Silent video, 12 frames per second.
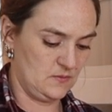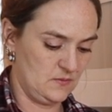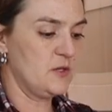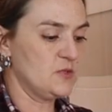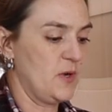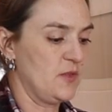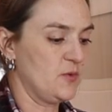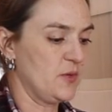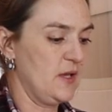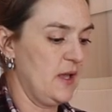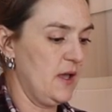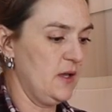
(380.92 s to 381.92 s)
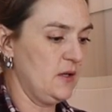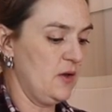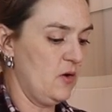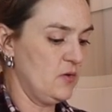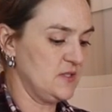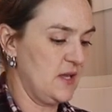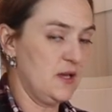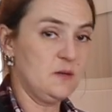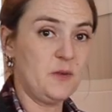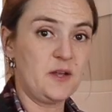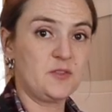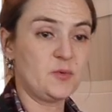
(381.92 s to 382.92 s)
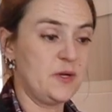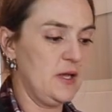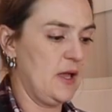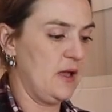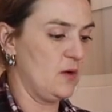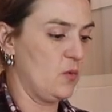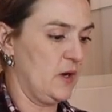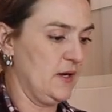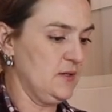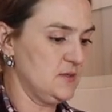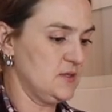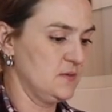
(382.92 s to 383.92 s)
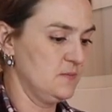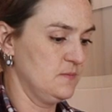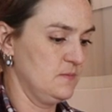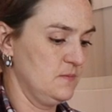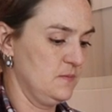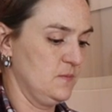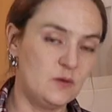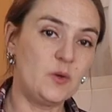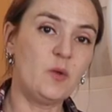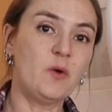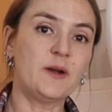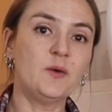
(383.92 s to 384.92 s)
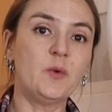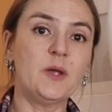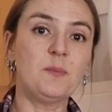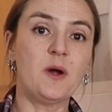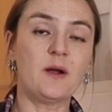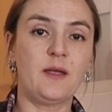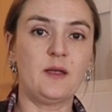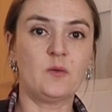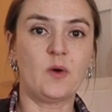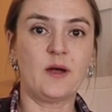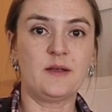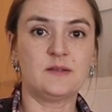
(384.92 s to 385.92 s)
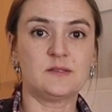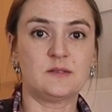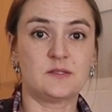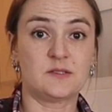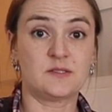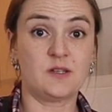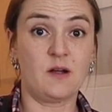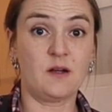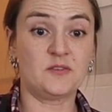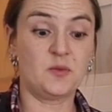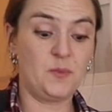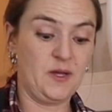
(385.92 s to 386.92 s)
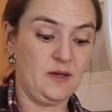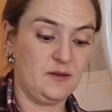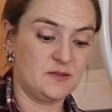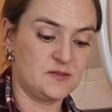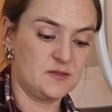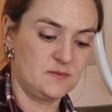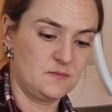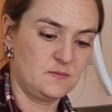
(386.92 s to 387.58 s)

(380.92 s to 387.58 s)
There's my three egg yolks and my three egg whites. We want to whip our egg whites to soft peaks.